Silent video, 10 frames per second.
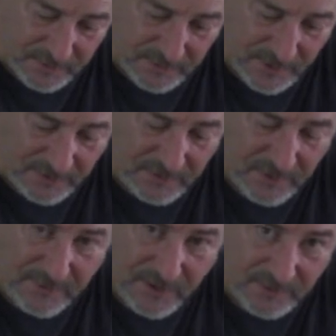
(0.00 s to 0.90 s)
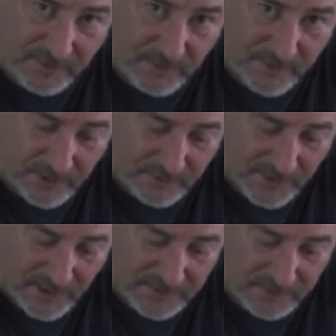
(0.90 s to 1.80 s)
as humanly
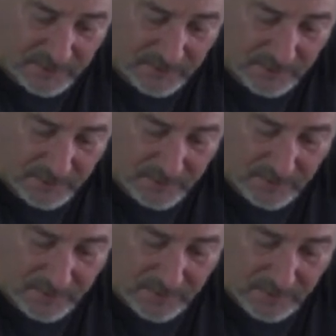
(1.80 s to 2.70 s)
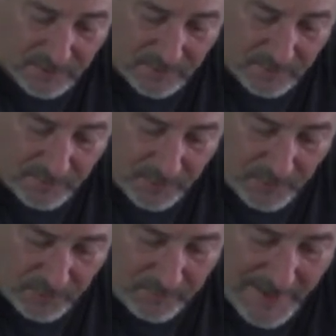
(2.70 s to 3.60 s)
possible.
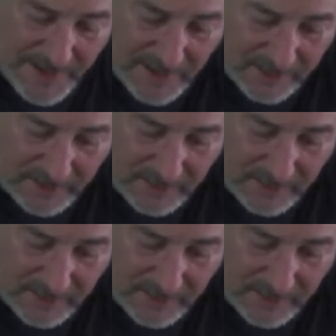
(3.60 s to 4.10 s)
Pull back